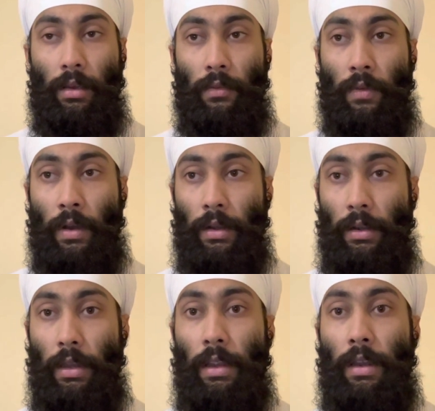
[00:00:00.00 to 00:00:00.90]

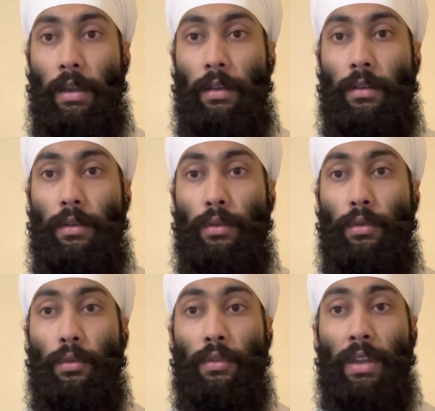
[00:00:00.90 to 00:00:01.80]
wanted
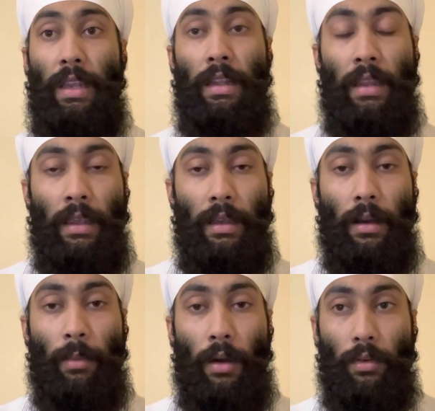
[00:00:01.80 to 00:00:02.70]
to rethink
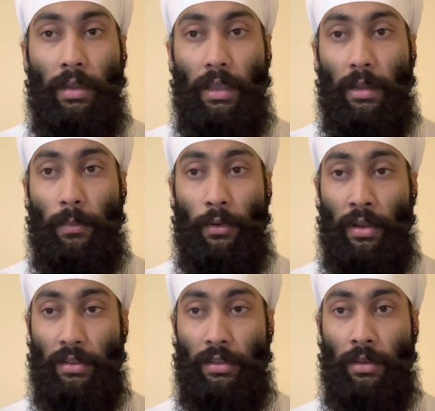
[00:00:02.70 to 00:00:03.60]
about their
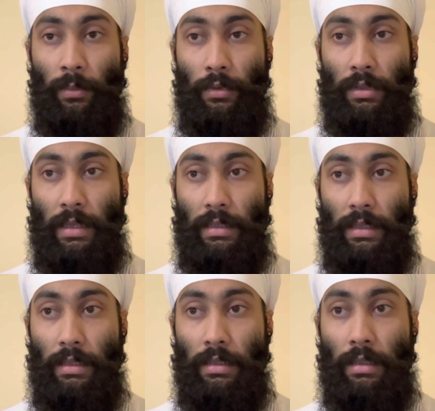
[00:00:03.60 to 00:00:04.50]
production
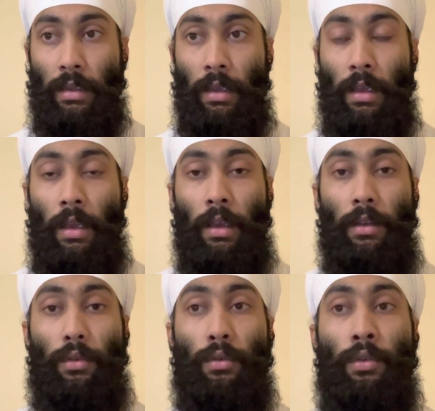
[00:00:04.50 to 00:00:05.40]
processes
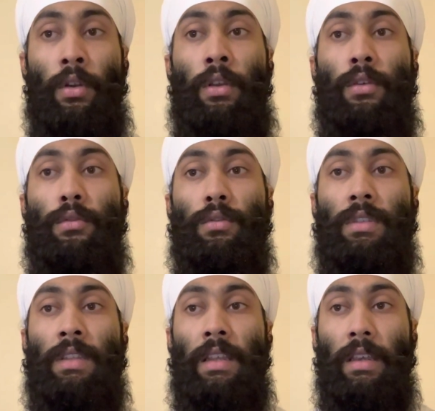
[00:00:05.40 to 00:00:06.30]
to reduce
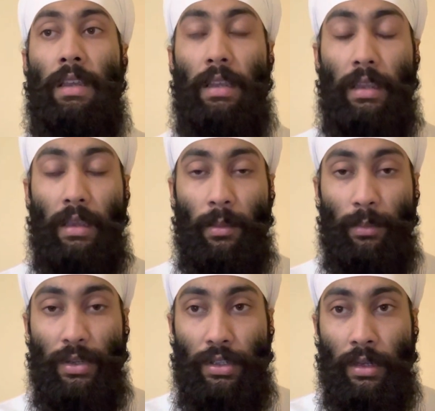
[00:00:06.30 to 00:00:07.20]
the
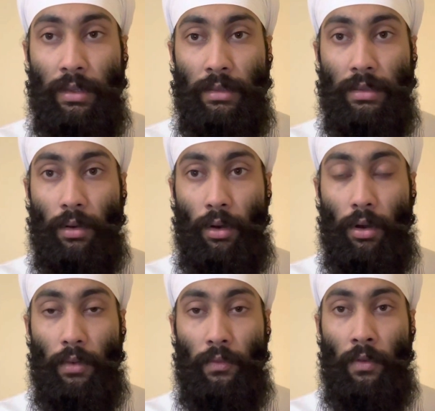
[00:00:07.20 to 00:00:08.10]
emissions
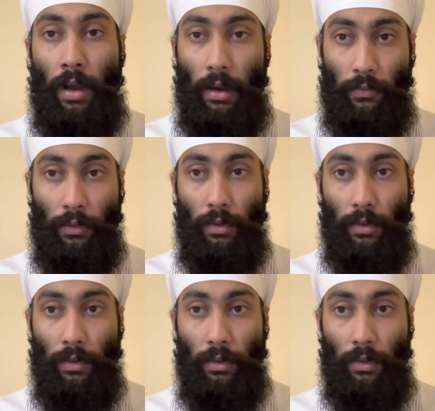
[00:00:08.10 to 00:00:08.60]
of harmful